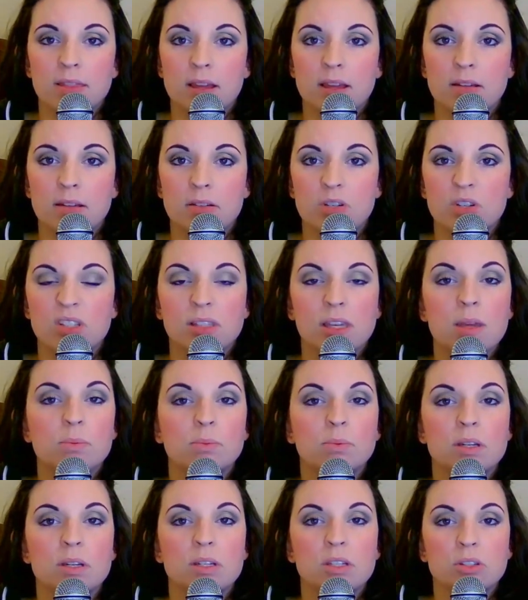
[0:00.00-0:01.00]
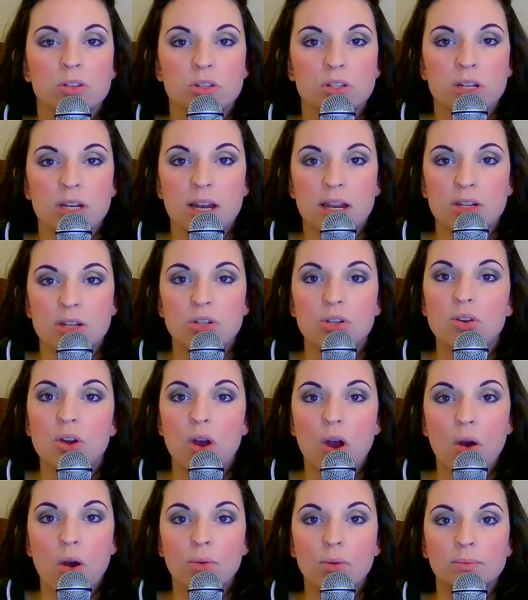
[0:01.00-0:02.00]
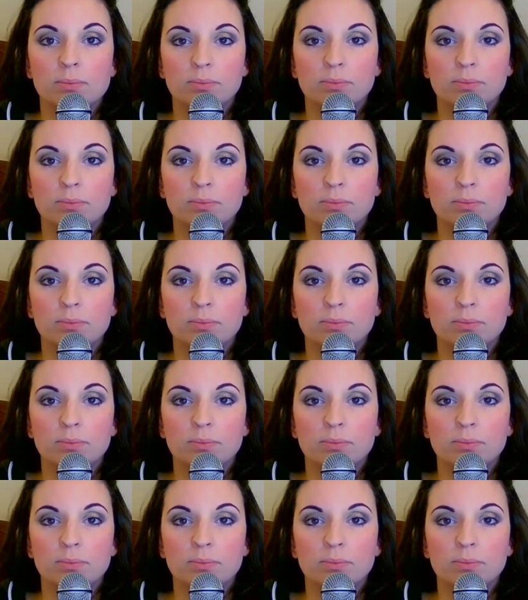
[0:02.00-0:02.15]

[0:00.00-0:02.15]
then just keep researching as you go.